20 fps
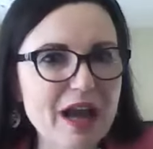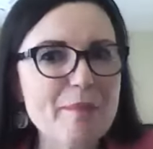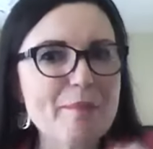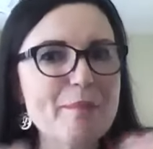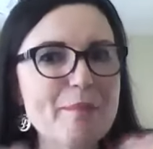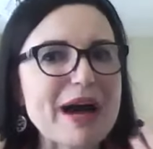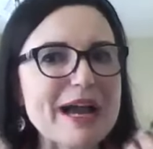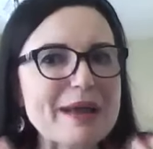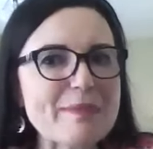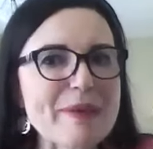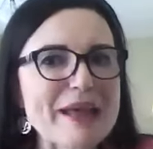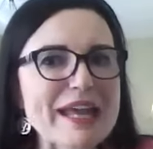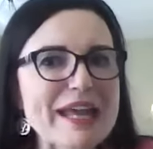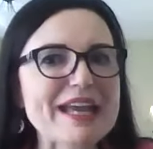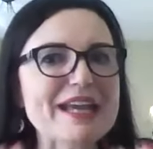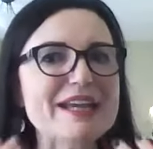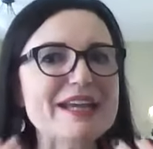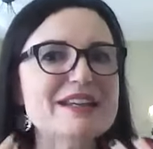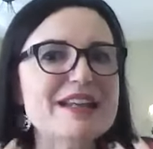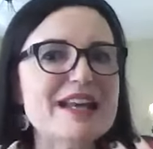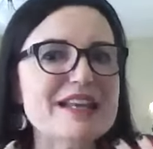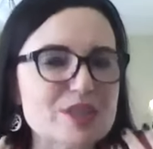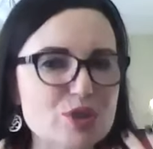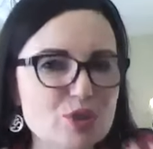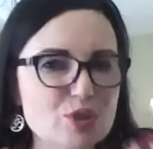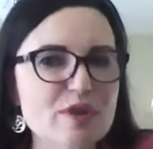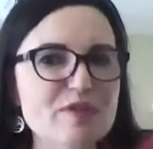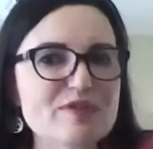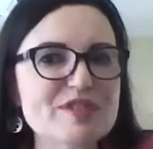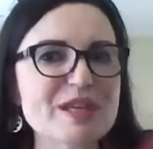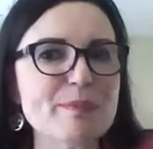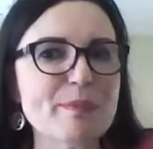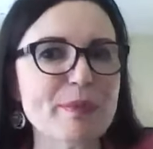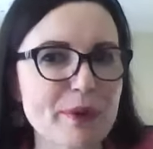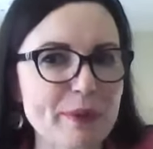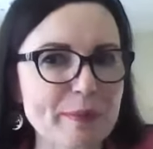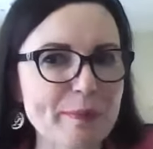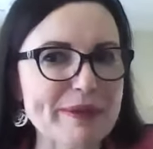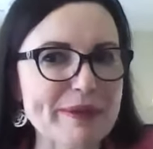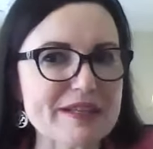My pain serves a
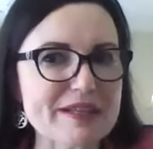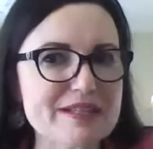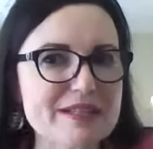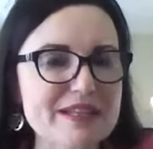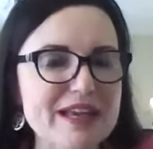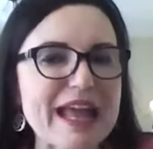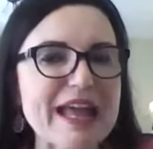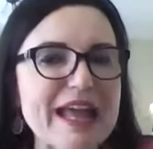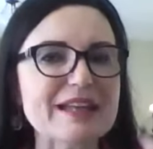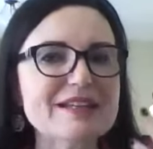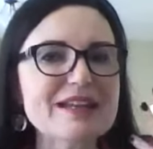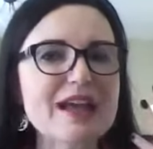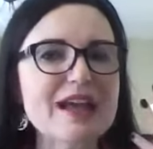purpose, and